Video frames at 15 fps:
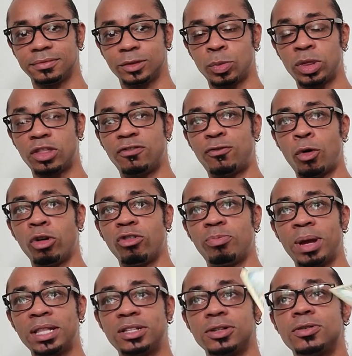with the Four of
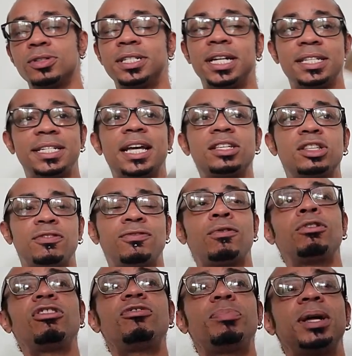Pentacles. Because, yes, the
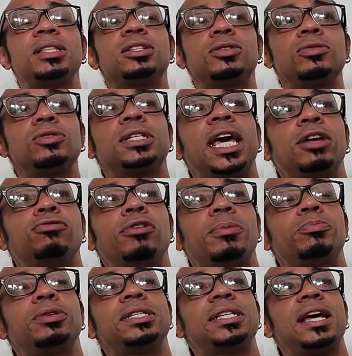Four of Pentacles can
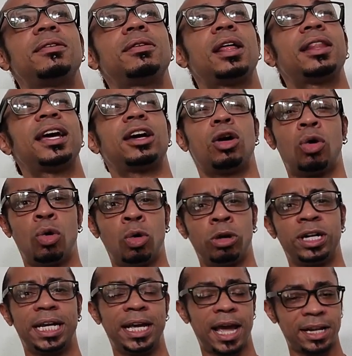represent like a
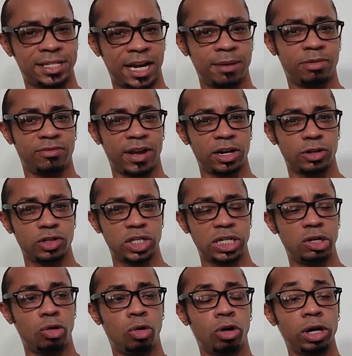hoarding type of
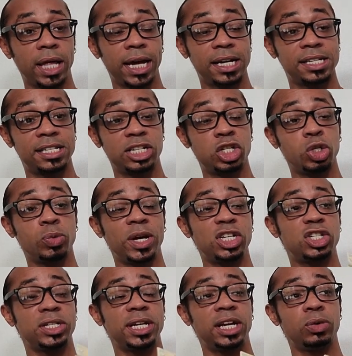energy or like a
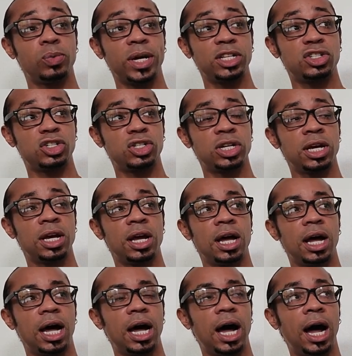situation in which
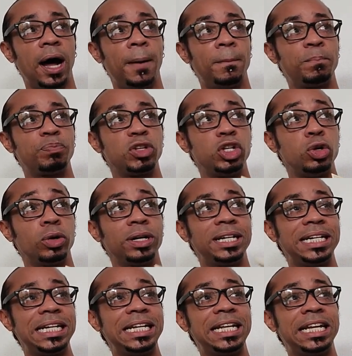um, you're
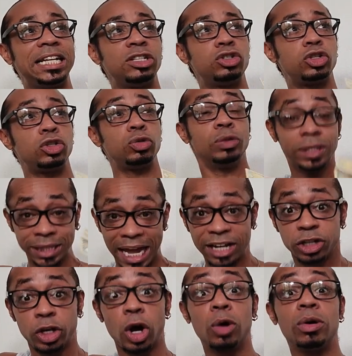needing to
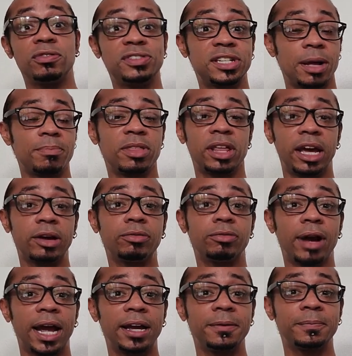let go of something,
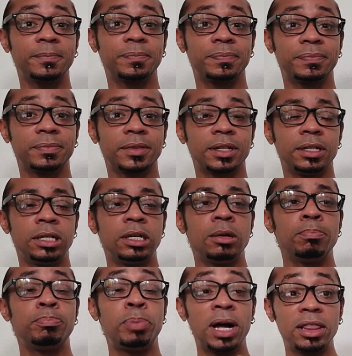right?
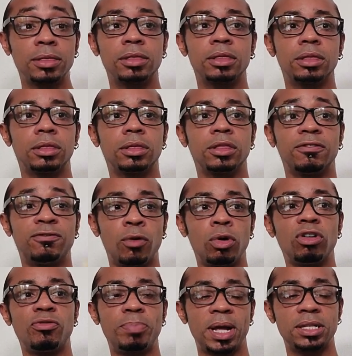But the
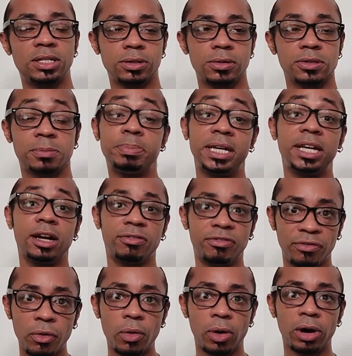Four of Pentacles being a
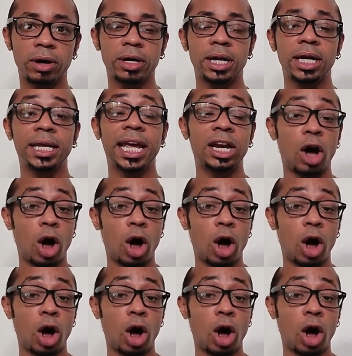four can